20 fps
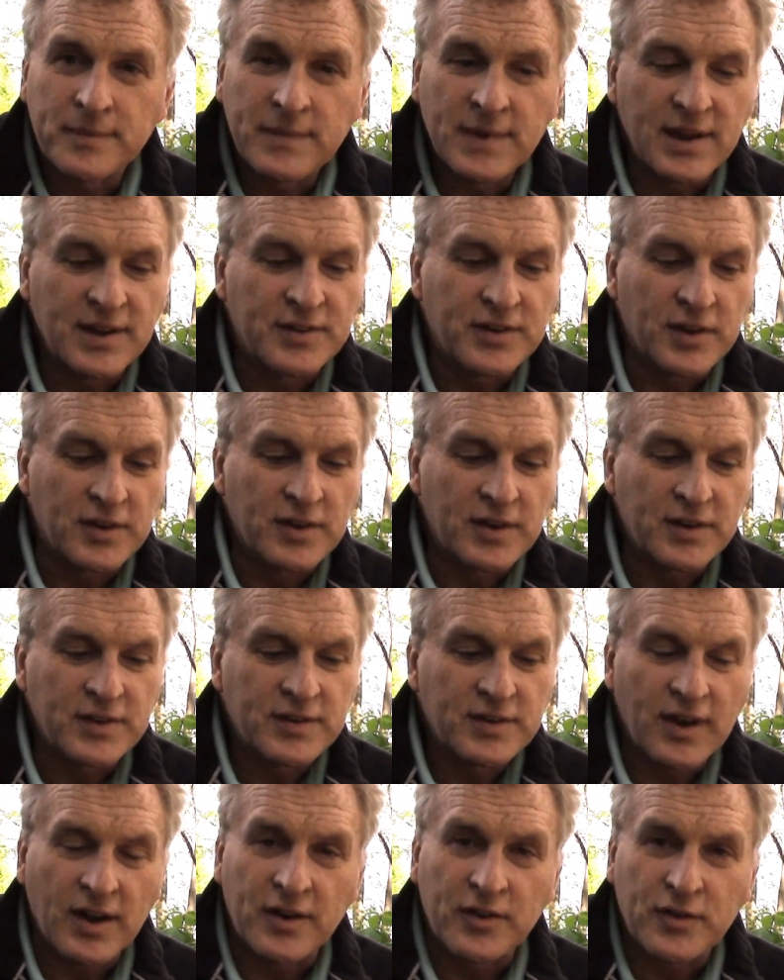it's
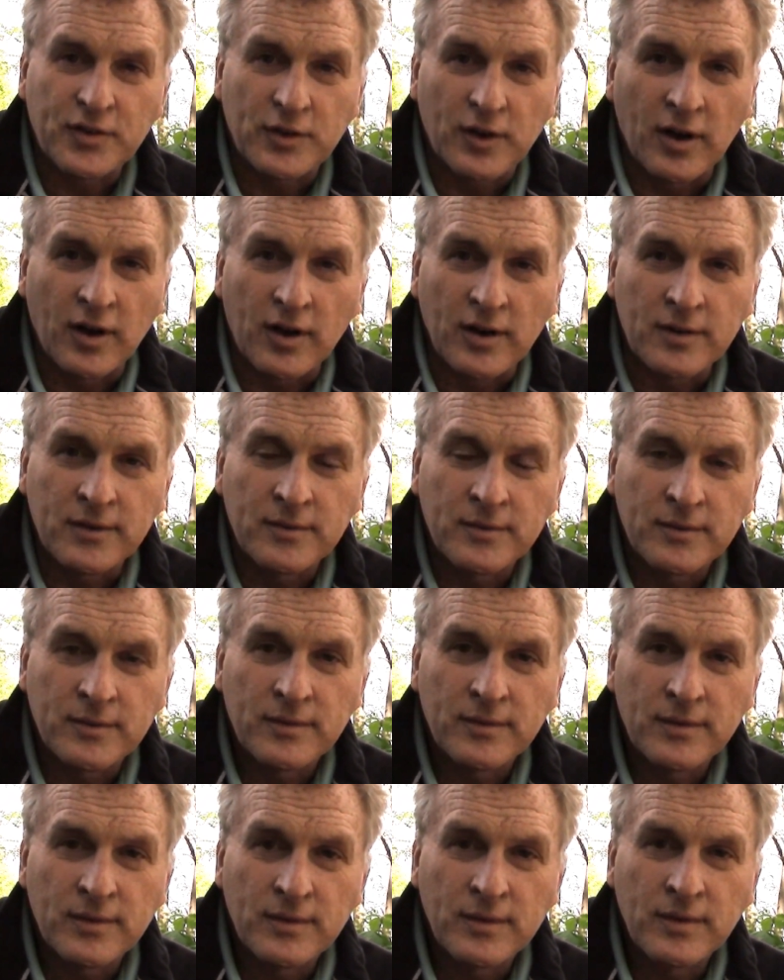got a strong
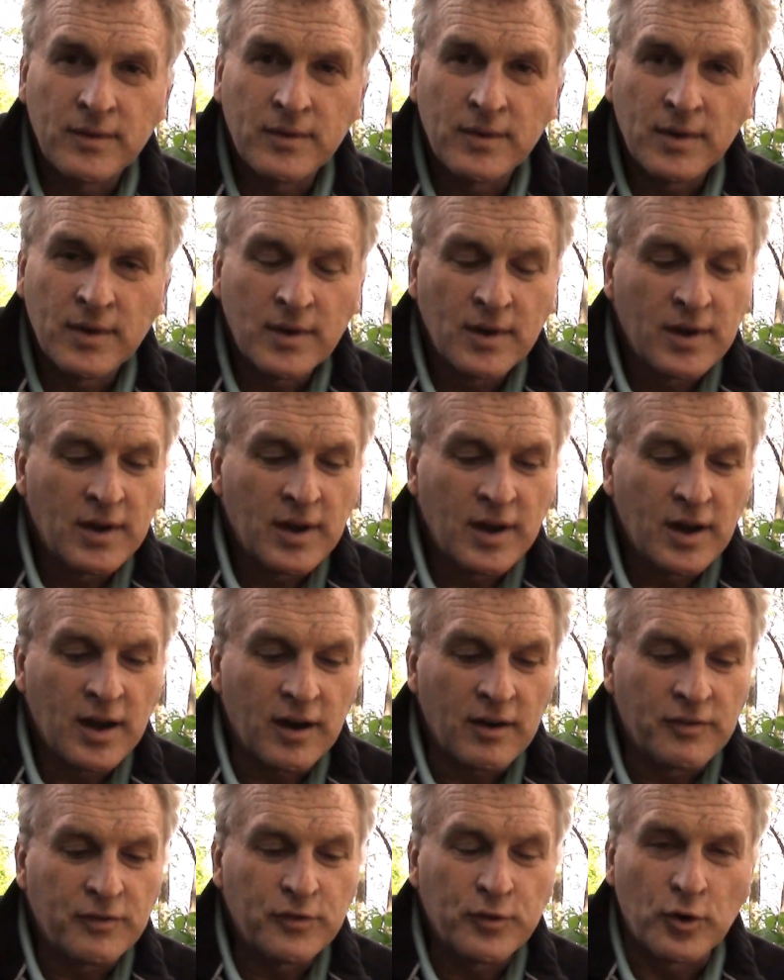
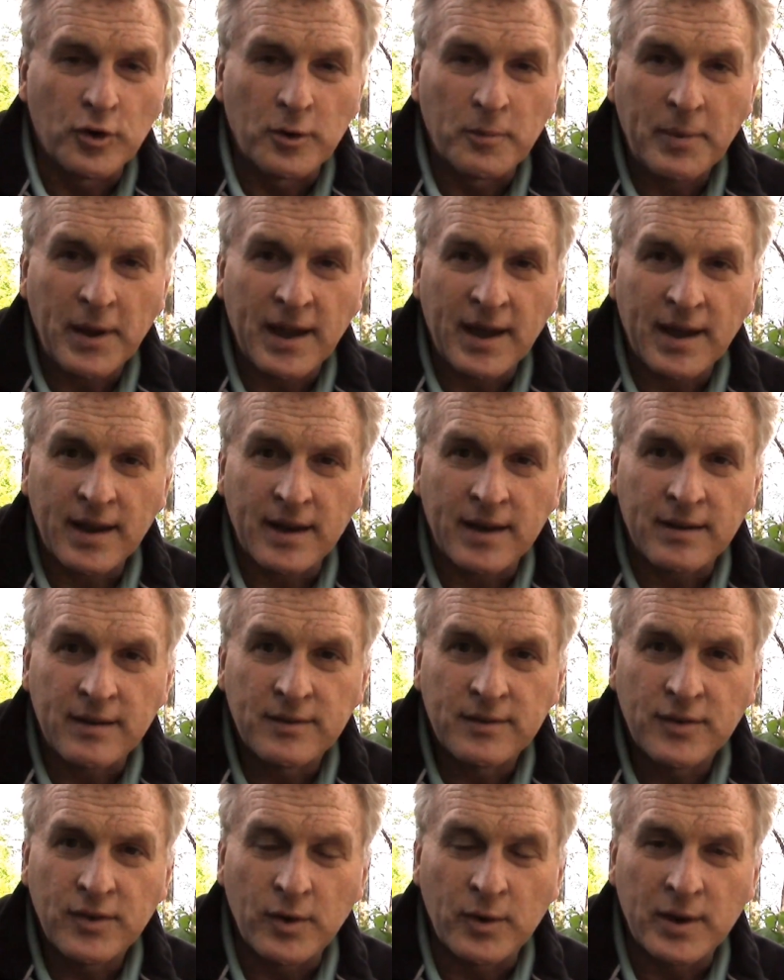floor pan
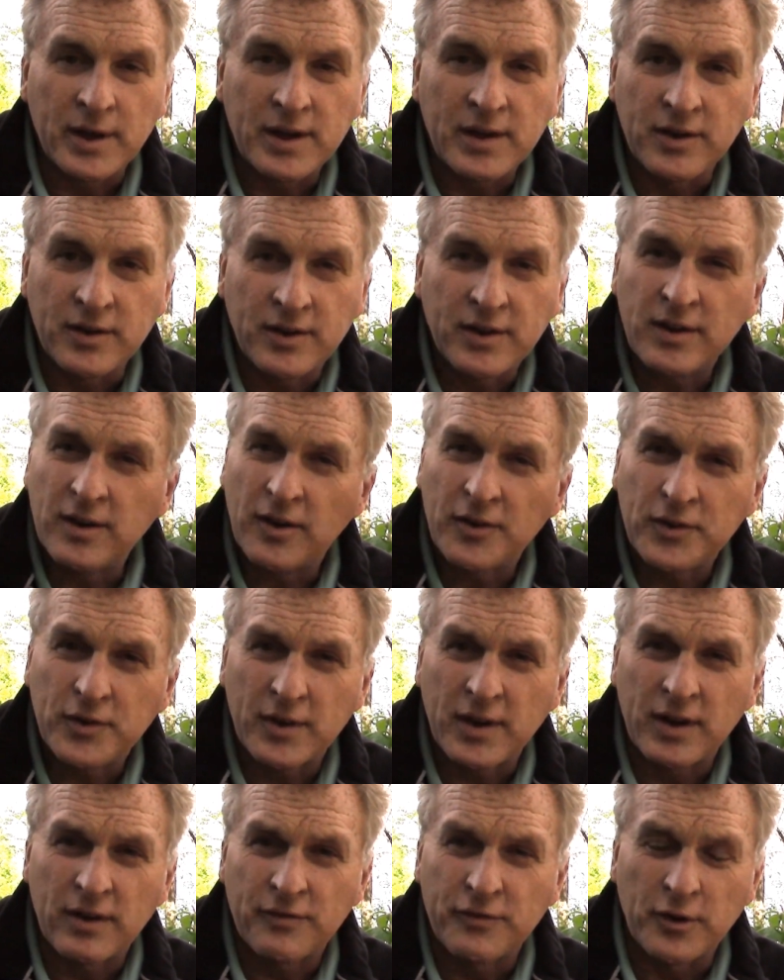to it. You can also
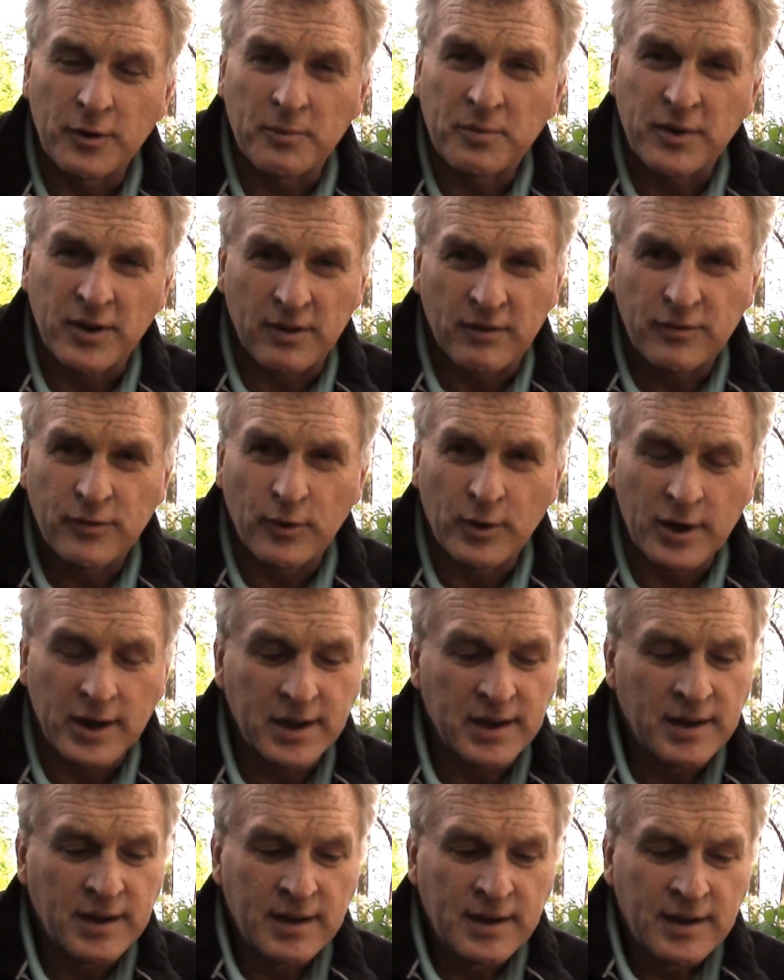get a footprint for it.
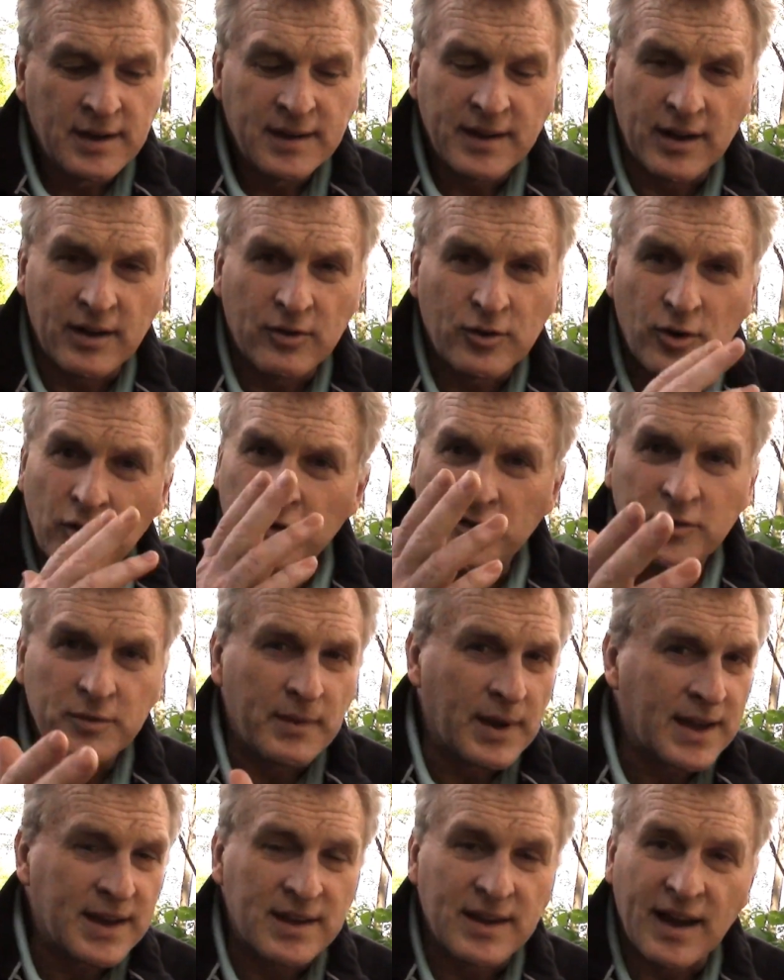That'll of course
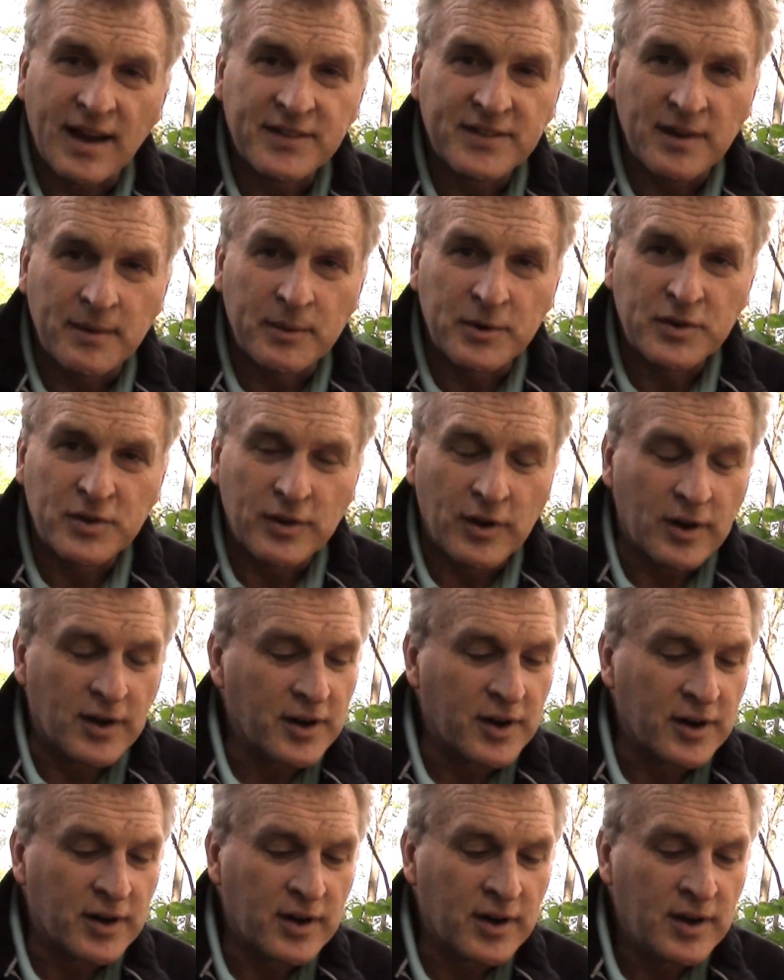make it last that much
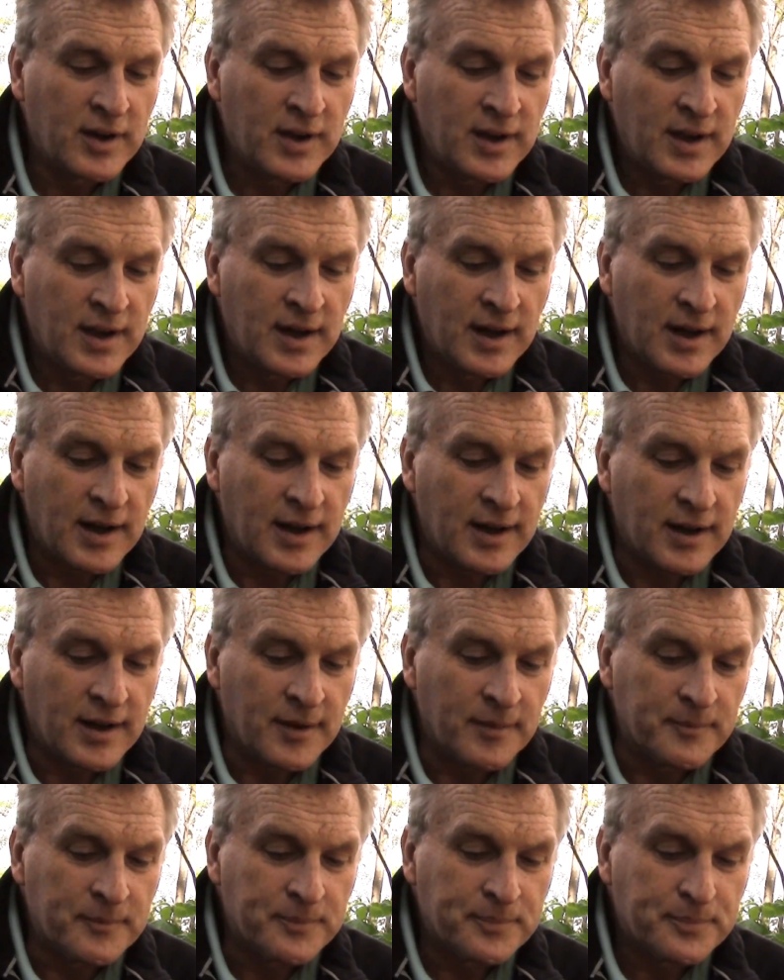longer,
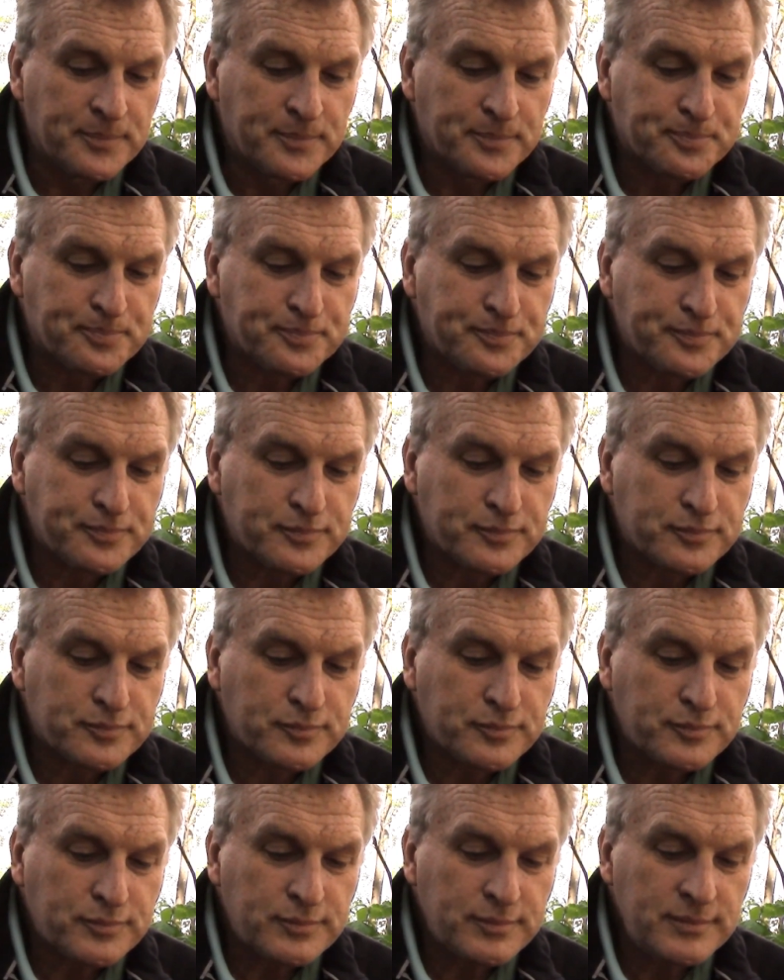and
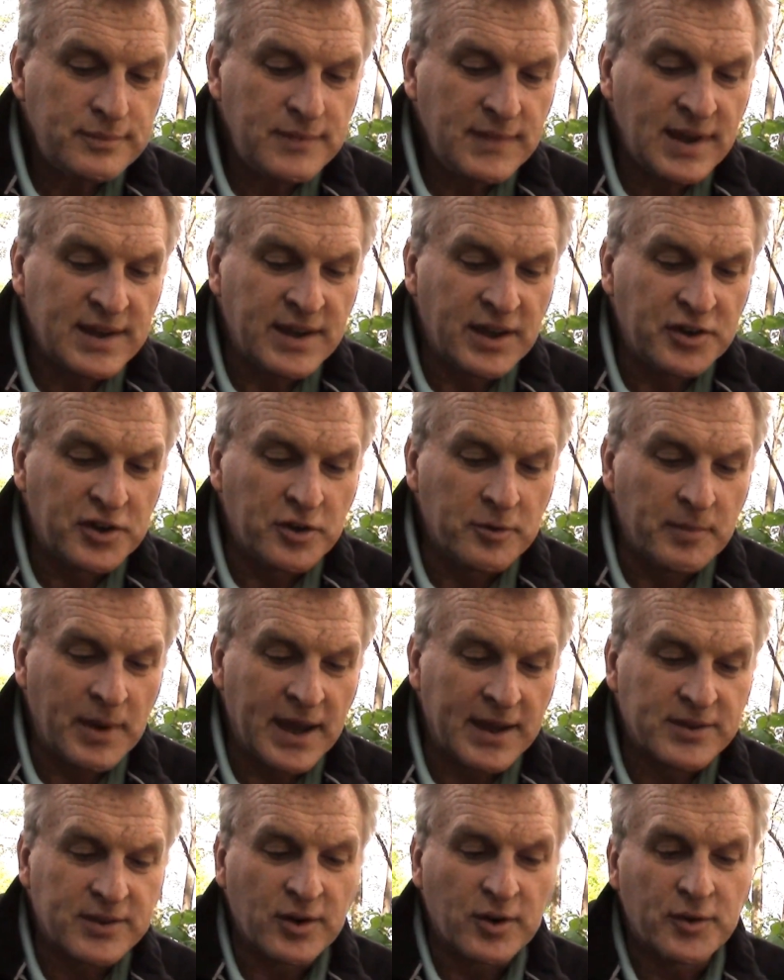they do
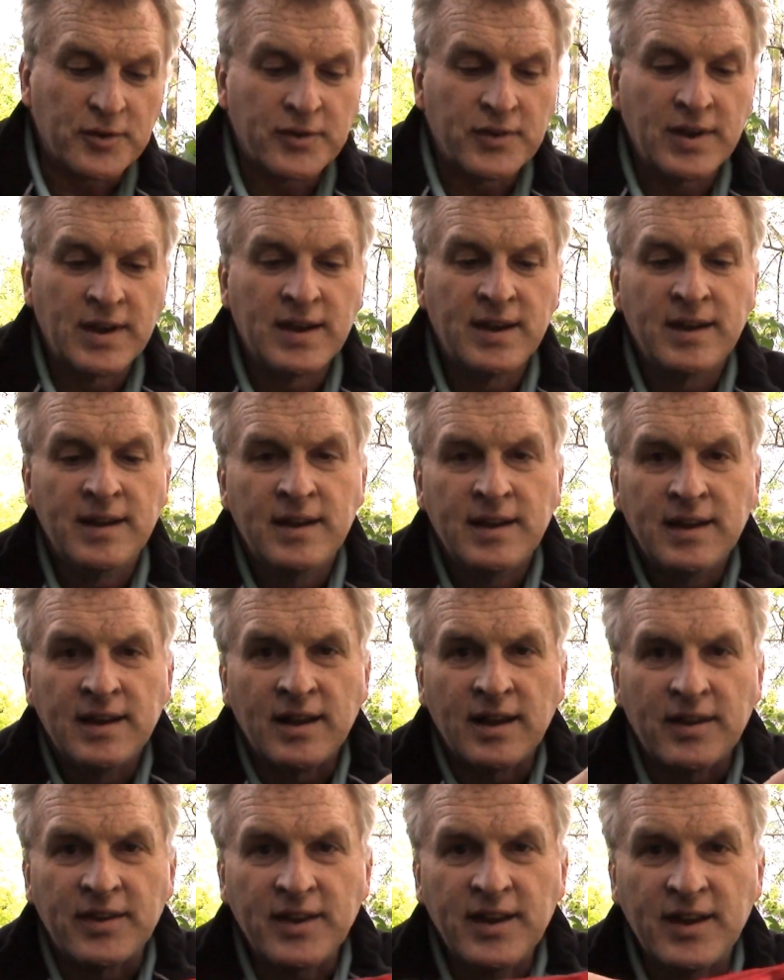make those.
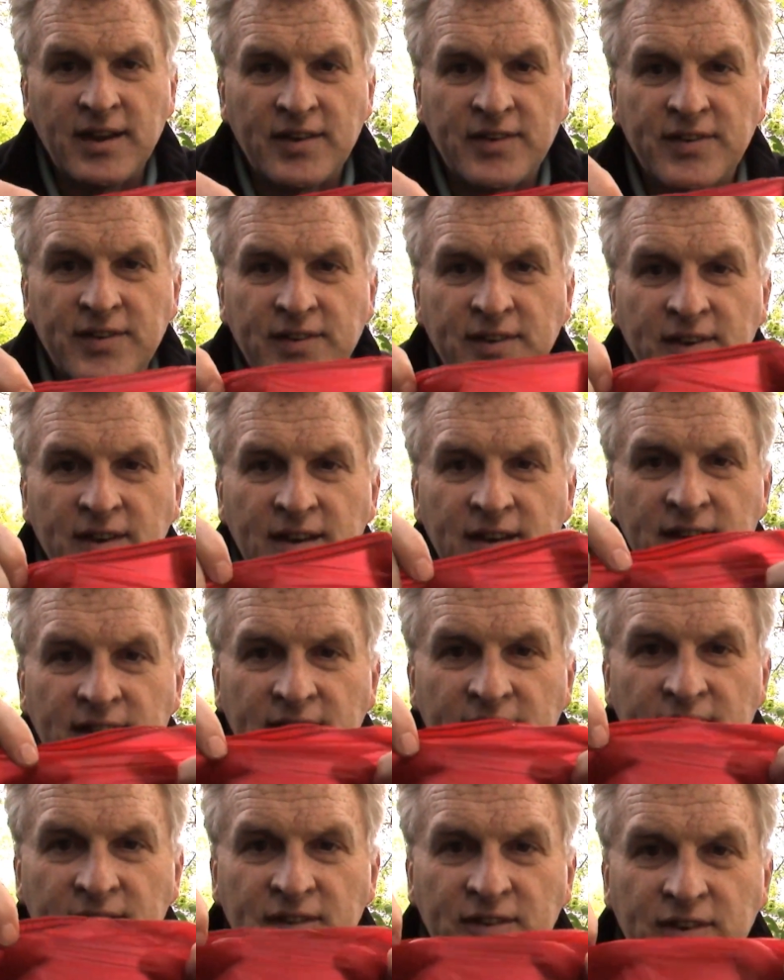Now this
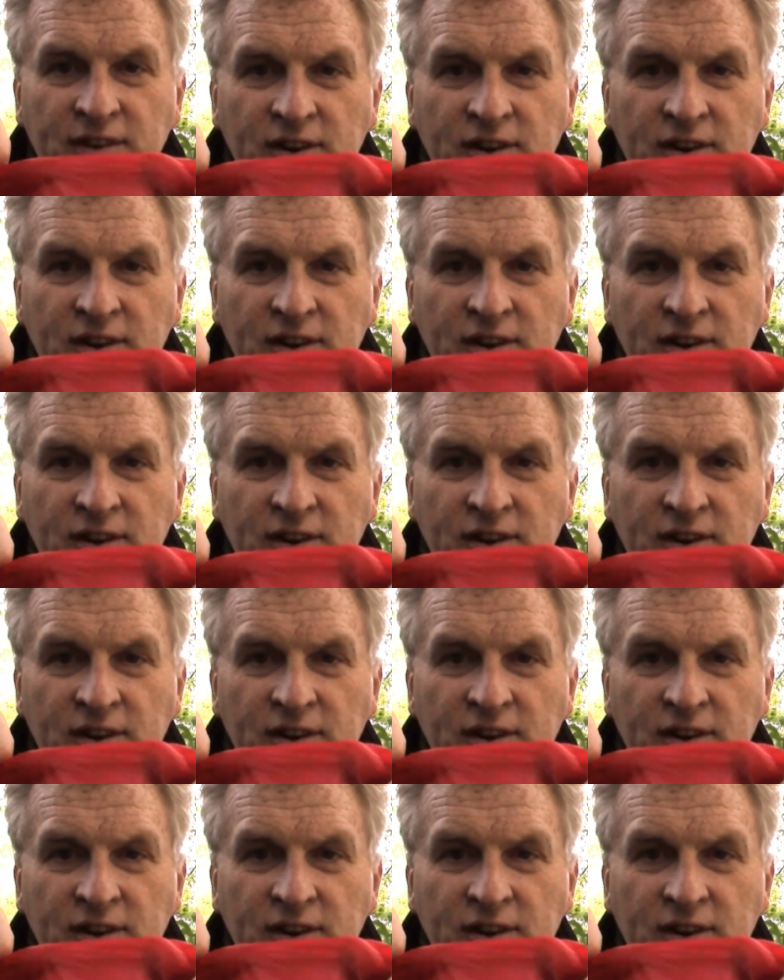is the